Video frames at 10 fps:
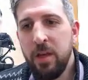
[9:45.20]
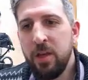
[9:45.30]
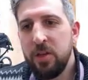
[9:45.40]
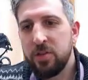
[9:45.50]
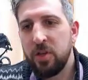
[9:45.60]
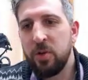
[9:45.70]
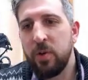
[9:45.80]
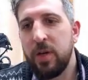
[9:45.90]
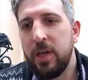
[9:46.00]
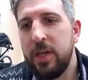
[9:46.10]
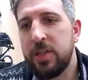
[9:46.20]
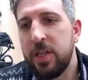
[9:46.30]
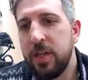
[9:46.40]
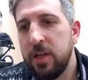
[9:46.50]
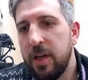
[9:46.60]
So
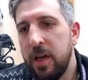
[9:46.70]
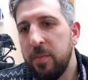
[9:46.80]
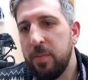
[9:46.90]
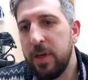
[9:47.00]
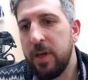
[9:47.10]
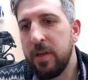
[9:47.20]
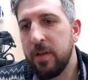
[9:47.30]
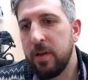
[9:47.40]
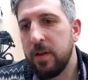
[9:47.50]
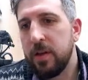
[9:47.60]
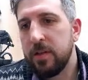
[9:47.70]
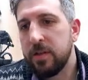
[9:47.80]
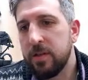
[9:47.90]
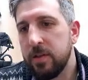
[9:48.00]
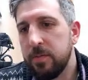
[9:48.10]
eeg-nb,
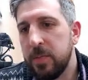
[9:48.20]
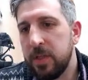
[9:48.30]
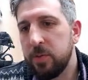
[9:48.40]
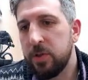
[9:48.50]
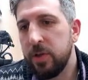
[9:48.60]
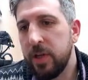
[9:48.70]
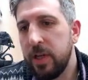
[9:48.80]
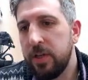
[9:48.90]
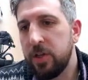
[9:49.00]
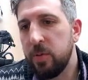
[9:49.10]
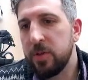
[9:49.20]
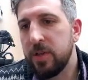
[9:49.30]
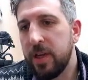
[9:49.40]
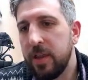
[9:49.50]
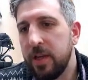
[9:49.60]
that means we're doing an eeg-notebooks
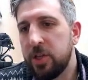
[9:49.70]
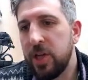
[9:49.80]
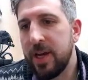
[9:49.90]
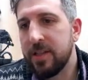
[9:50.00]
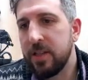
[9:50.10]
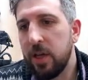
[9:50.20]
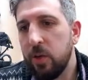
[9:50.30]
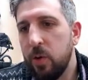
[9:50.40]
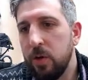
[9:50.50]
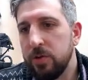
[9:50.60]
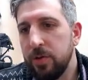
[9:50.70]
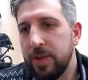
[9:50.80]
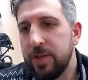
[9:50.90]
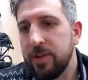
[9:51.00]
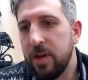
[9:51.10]
thing. Then check sig qual. So
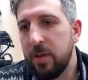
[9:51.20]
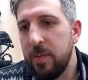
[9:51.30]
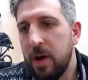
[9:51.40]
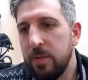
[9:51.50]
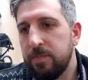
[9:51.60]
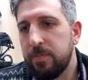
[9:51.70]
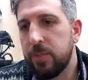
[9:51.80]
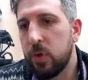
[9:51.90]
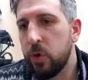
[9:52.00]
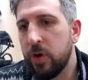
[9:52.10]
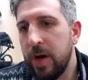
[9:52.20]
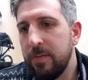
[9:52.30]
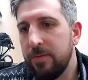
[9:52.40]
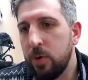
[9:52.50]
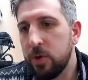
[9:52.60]
this is our program
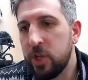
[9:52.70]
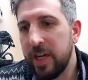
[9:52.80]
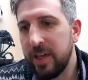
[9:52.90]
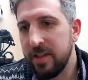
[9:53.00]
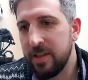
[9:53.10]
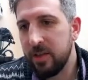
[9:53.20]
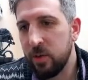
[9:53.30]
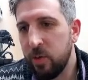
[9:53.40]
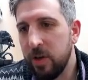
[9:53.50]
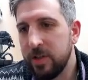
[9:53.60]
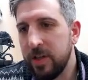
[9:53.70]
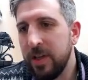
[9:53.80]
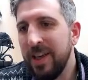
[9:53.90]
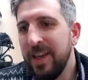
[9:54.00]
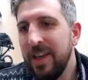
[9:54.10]
for checking signal quality.
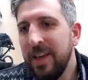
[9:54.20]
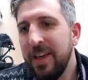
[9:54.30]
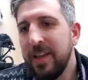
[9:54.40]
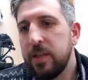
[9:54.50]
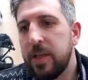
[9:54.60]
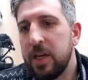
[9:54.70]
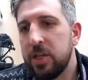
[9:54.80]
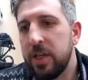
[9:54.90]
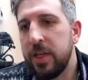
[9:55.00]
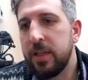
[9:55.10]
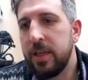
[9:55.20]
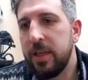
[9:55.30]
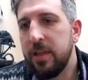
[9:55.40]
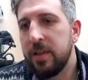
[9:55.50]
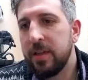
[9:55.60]

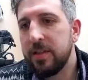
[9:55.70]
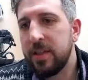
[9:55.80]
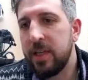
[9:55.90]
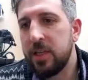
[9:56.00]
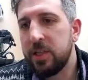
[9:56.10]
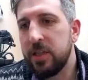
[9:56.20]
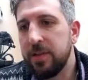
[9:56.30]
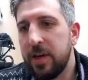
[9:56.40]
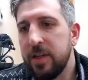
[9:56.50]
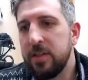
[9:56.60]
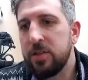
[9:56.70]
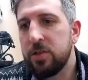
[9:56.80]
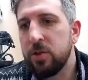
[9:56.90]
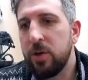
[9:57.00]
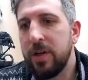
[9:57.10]
-ed, that's EEG device,
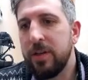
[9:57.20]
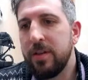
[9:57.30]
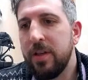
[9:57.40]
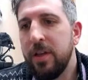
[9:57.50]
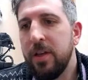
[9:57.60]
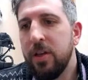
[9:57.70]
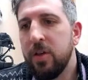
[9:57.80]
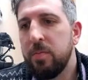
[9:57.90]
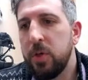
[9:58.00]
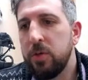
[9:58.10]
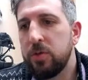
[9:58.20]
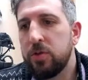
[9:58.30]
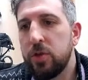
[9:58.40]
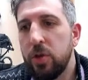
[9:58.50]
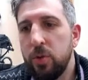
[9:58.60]
shorthand. Muse
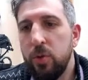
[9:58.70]
2.